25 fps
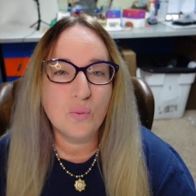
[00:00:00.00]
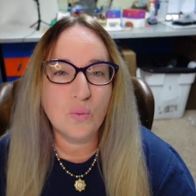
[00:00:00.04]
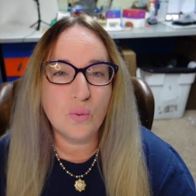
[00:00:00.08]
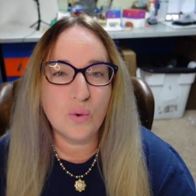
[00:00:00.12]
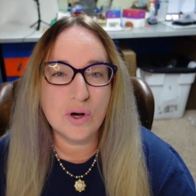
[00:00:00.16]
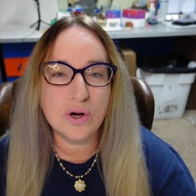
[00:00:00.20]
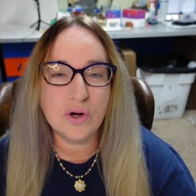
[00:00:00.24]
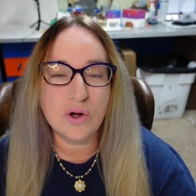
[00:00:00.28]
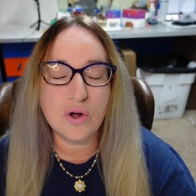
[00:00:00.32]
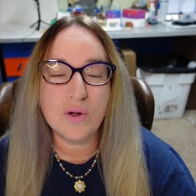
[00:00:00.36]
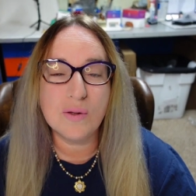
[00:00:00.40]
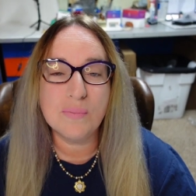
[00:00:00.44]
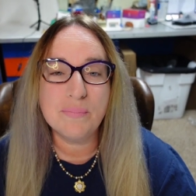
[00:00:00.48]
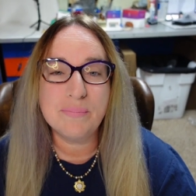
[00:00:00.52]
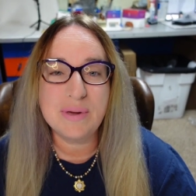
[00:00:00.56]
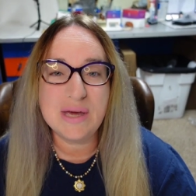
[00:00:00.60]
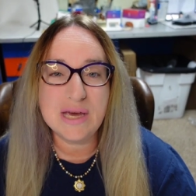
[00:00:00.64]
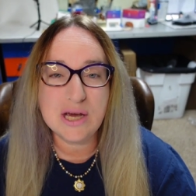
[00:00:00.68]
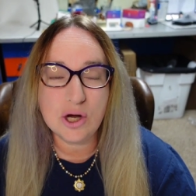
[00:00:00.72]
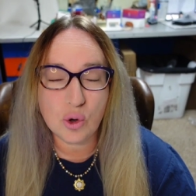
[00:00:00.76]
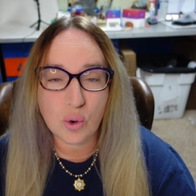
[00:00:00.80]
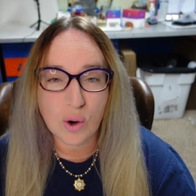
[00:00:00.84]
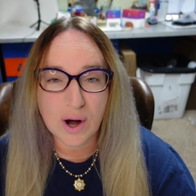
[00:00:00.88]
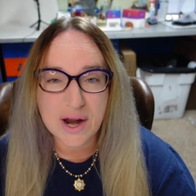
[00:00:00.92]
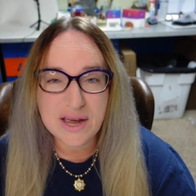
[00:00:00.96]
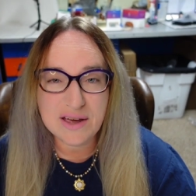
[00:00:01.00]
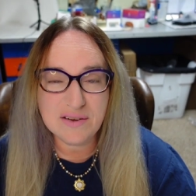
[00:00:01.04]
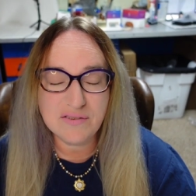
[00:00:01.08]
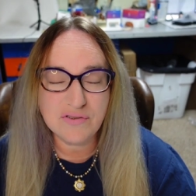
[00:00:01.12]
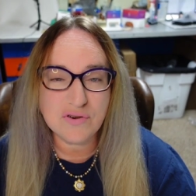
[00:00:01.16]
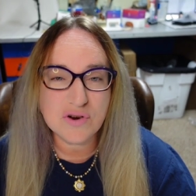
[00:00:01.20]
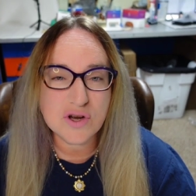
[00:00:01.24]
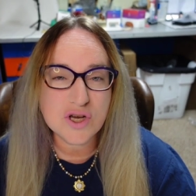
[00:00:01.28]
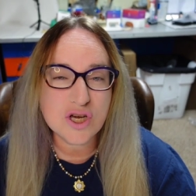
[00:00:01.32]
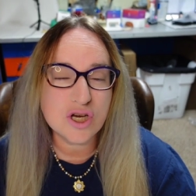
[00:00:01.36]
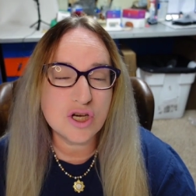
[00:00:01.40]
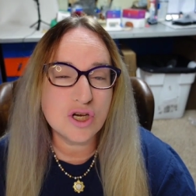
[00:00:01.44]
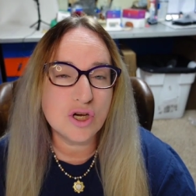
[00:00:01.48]
will be great
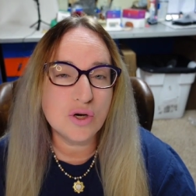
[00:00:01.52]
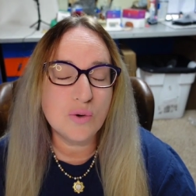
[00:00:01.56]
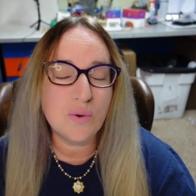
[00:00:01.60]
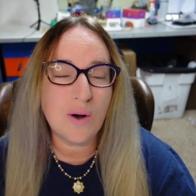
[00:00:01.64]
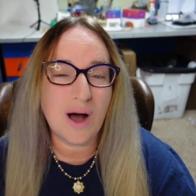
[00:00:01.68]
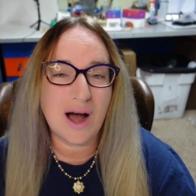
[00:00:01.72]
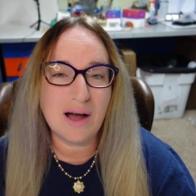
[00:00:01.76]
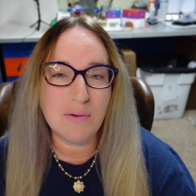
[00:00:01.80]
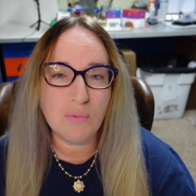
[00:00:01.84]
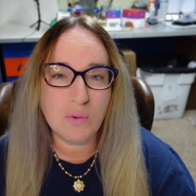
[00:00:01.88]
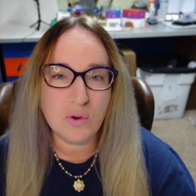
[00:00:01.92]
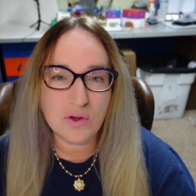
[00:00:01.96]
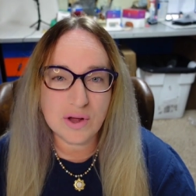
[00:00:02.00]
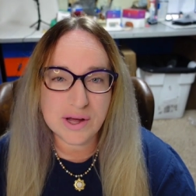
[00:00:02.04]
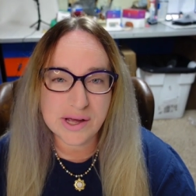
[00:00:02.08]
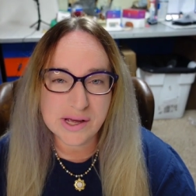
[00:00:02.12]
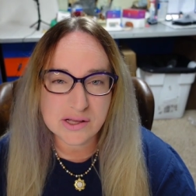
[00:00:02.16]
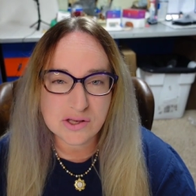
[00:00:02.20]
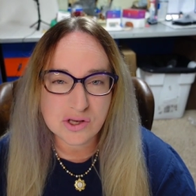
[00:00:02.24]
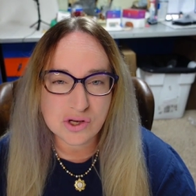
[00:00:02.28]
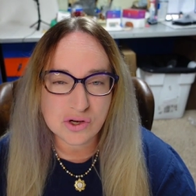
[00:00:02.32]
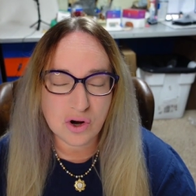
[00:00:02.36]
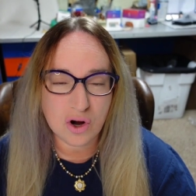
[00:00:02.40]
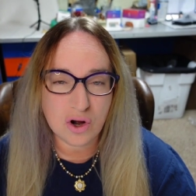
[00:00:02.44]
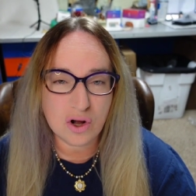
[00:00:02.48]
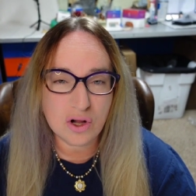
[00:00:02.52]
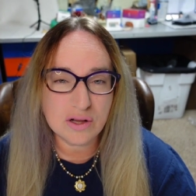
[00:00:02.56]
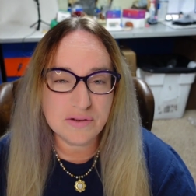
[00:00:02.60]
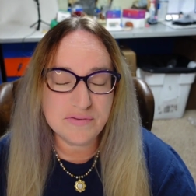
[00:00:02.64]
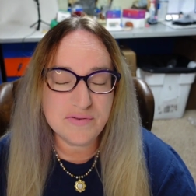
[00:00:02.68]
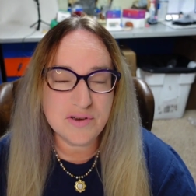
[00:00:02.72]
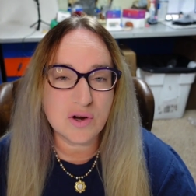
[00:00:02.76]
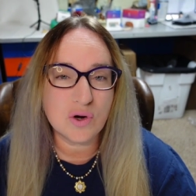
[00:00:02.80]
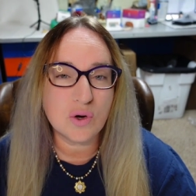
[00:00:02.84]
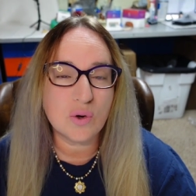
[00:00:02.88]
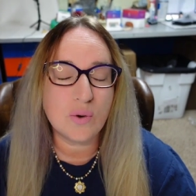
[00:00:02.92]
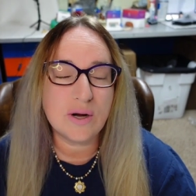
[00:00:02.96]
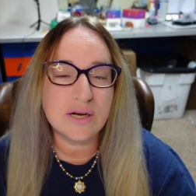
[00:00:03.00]
for you. I will answer all of
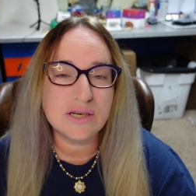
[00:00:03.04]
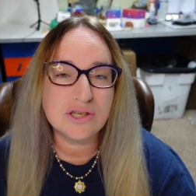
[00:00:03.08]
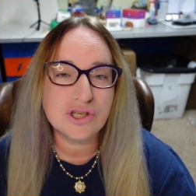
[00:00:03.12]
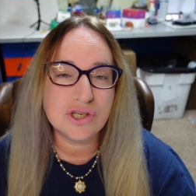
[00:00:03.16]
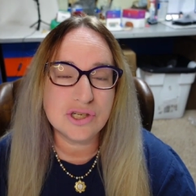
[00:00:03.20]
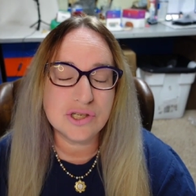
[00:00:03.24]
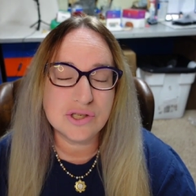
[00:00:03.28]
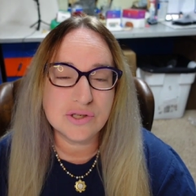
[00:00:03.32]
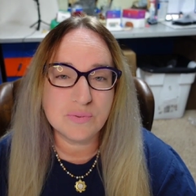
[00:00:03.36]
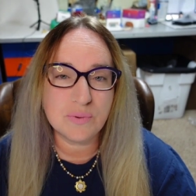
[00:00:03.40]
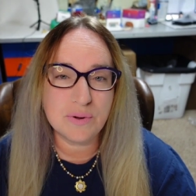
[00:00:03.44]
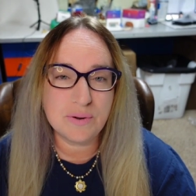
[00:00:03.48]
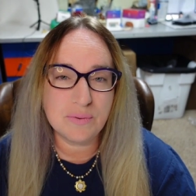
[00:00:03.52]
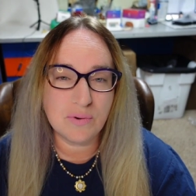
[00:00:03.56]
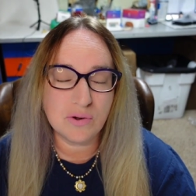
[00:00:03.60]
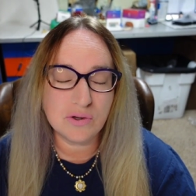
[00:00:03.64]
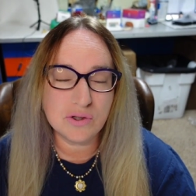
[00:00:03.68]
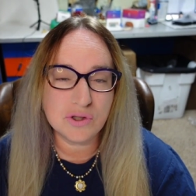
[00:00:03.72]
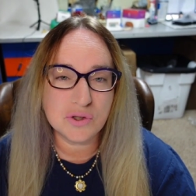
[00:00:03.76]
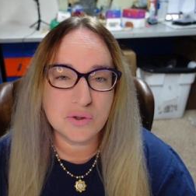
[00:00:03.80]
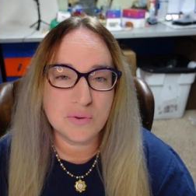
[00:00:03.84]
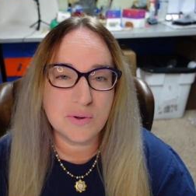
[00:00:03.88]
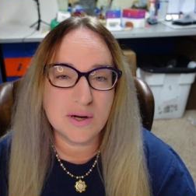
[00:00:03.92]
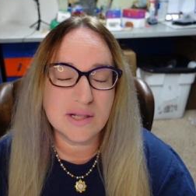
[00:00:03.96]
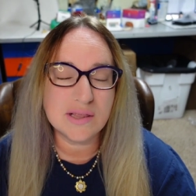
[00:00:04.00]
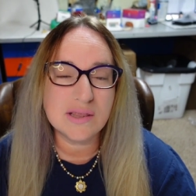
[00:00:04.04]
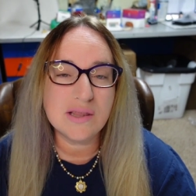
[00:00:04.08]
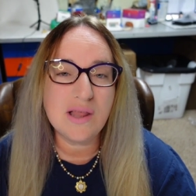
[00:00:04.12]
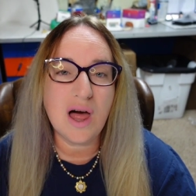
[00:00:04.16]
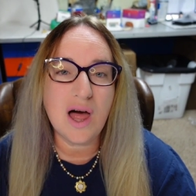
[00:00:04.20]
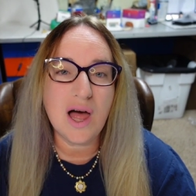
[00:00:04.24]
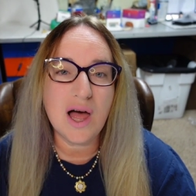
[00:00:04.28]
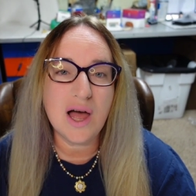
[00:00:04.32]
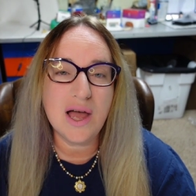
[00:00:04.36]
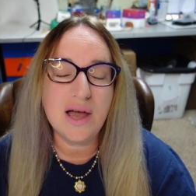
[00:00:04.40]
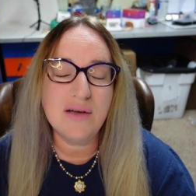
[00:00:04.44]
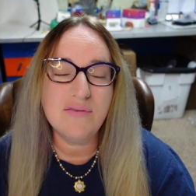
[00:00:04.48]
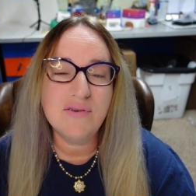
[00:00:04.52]
your questions. We will do it
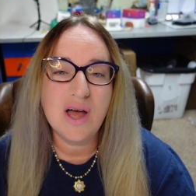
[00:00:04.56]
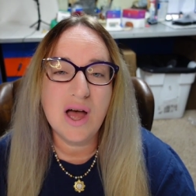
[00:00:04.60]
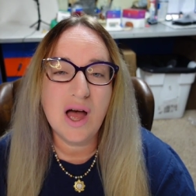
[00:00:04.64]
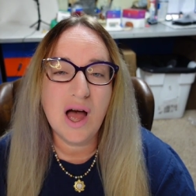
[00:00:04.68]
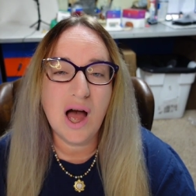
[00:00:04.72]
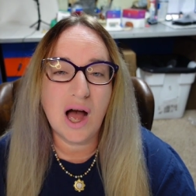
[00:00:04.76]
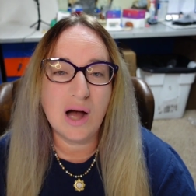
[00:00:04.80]
live.